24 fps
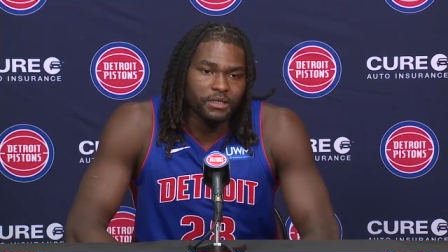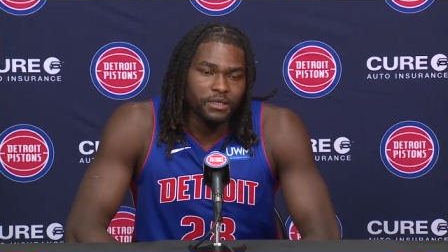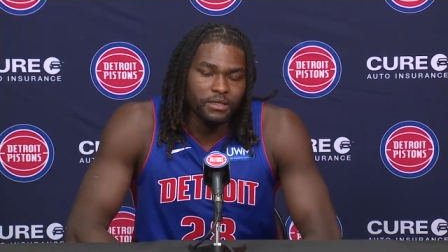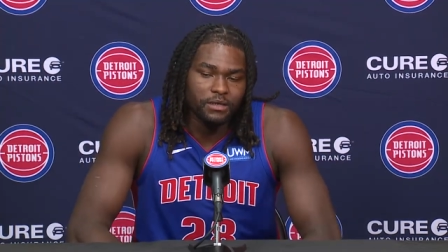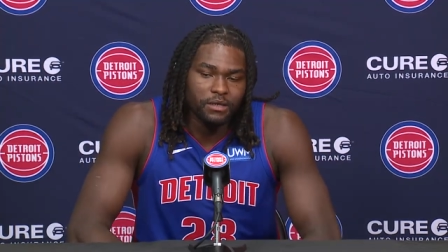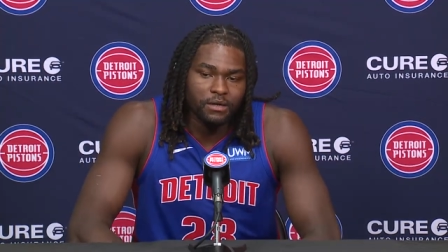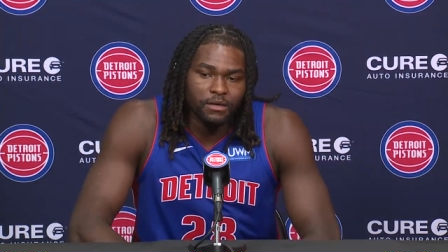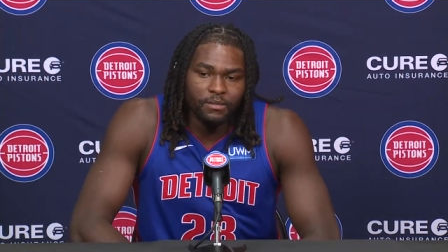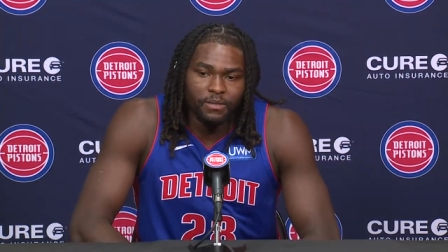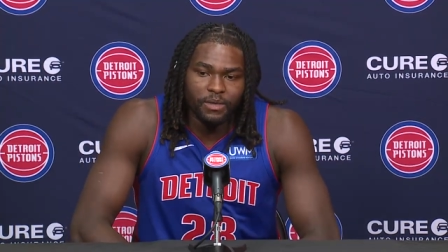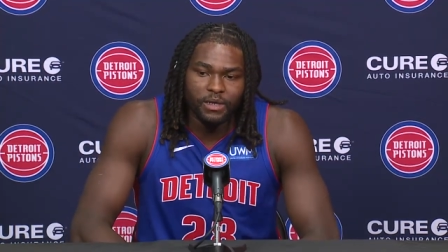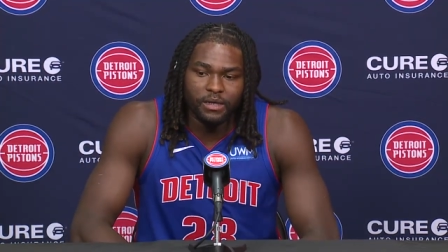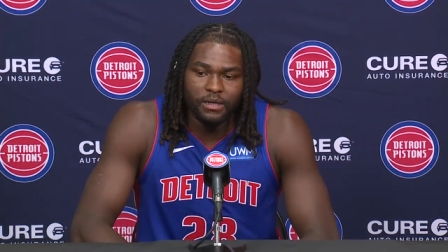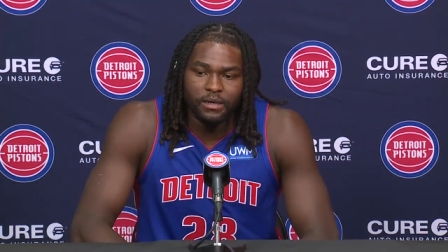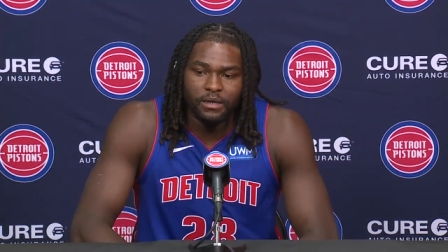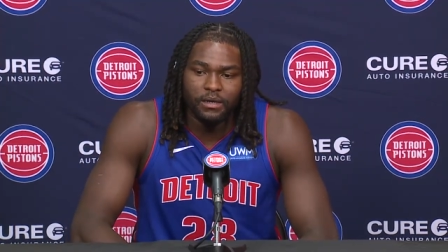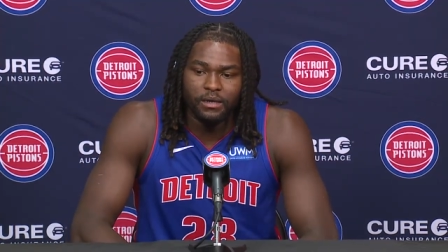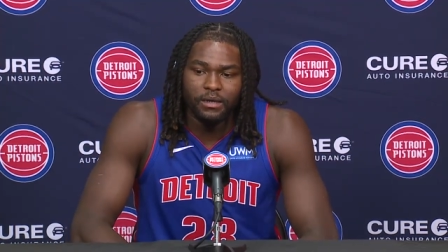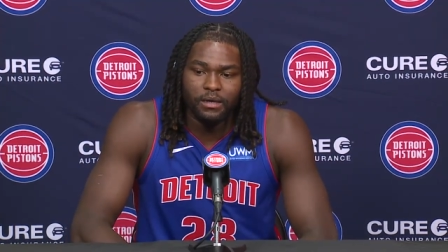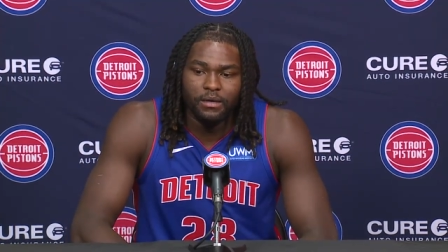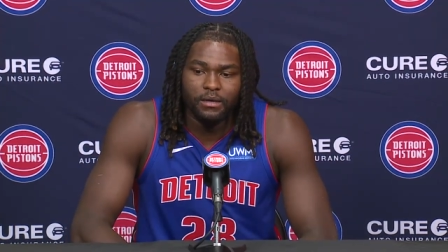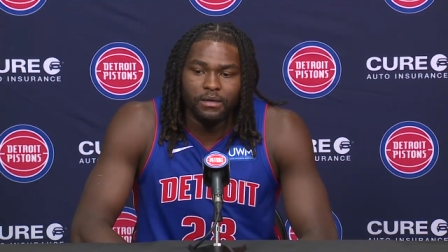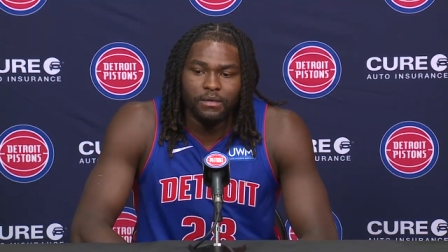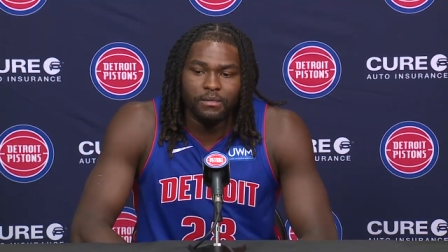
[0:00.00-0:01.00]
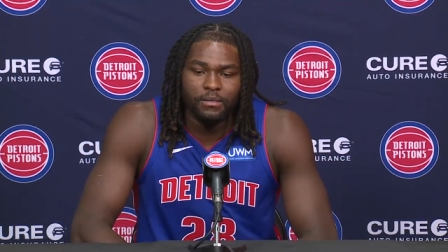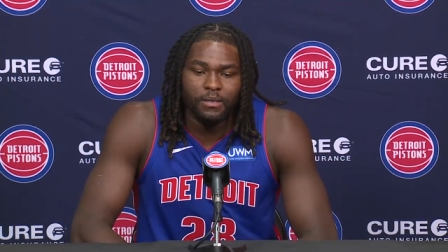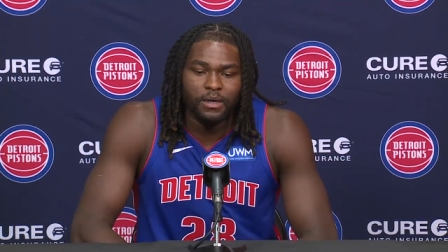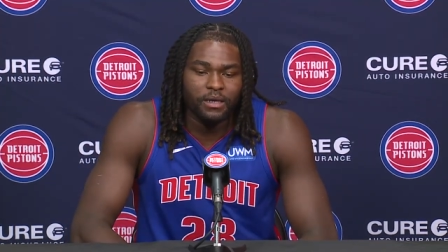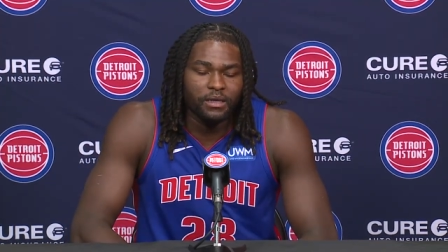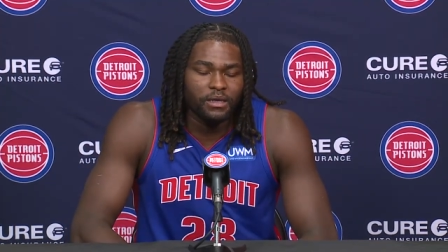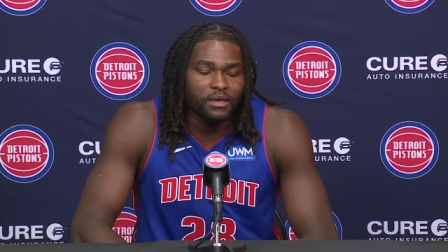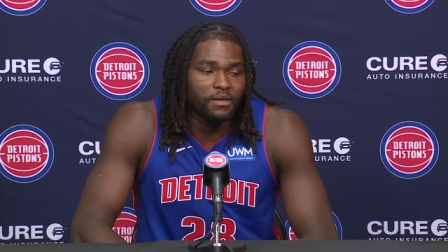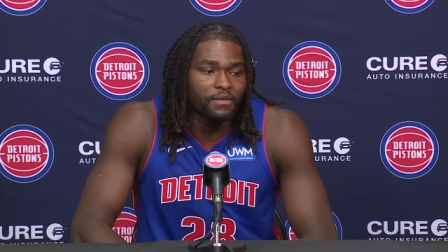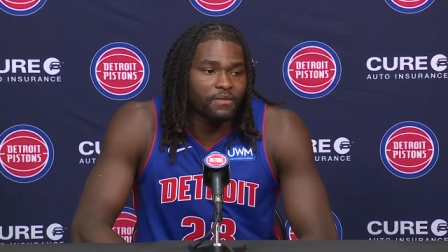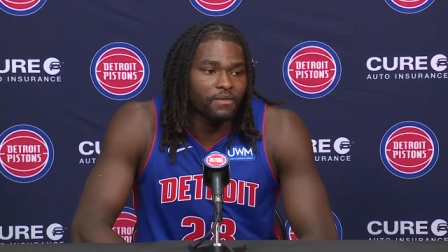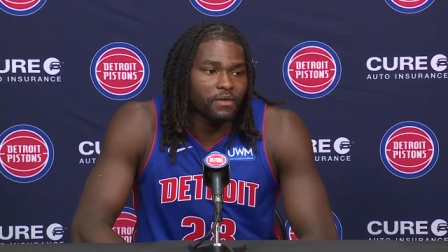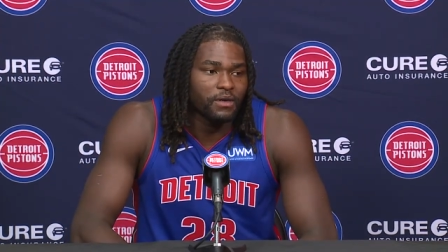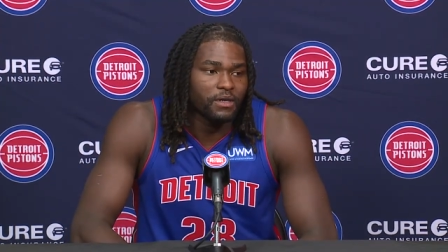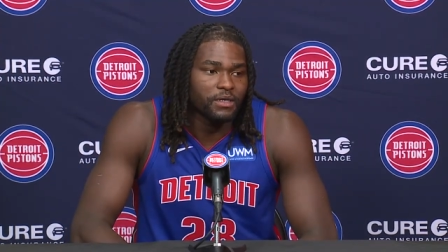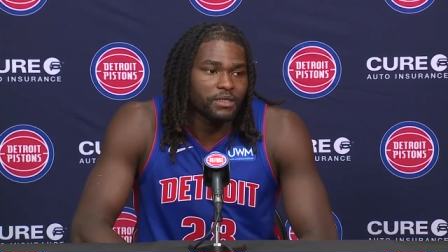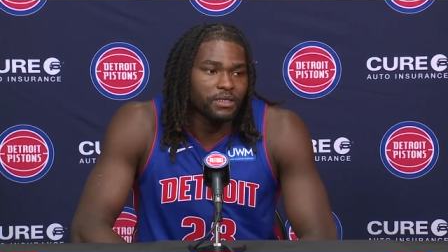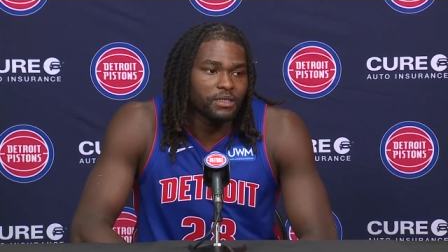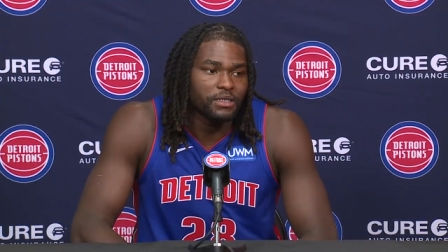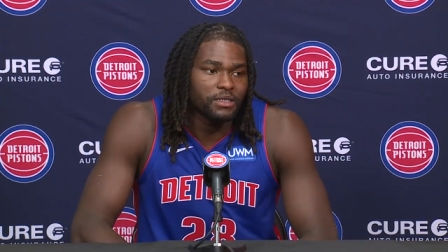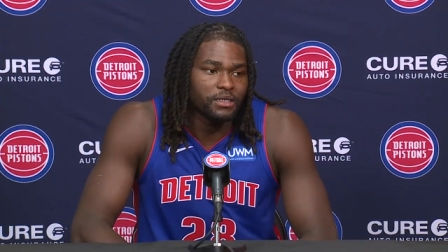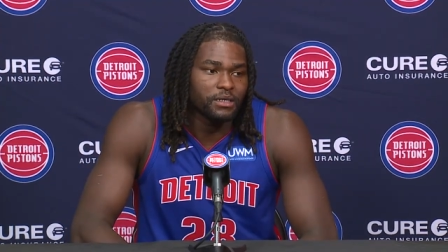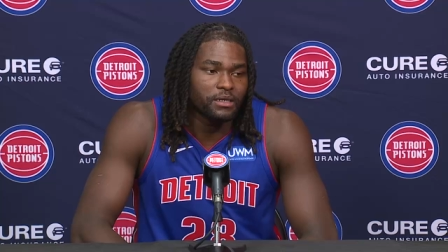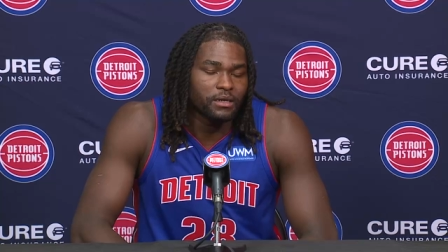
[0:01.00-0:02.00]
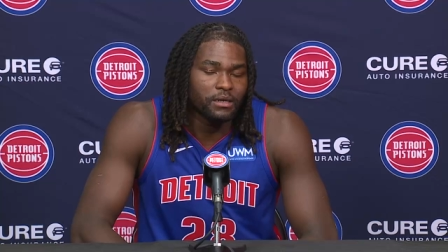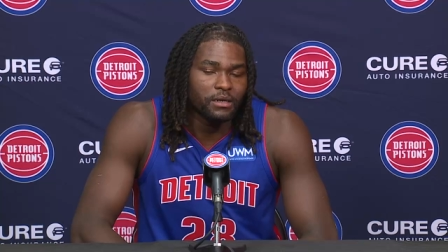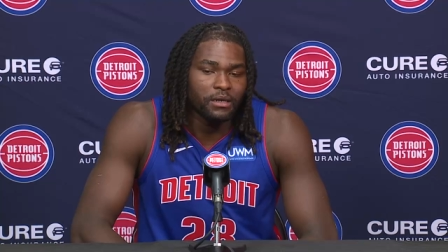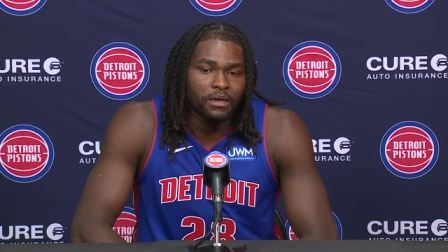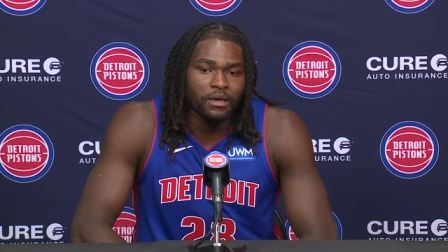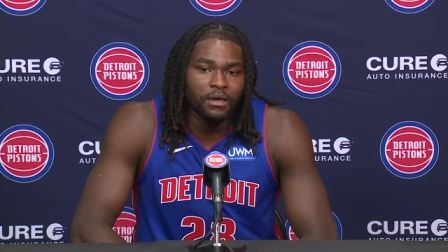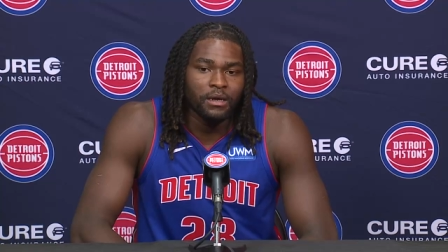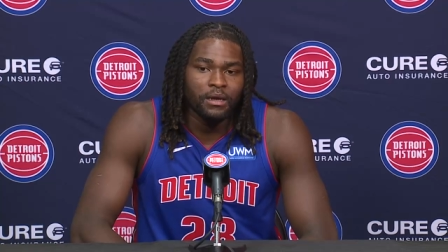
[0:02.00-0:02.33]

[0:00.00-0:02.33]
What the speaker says: is going to be a key for us this year,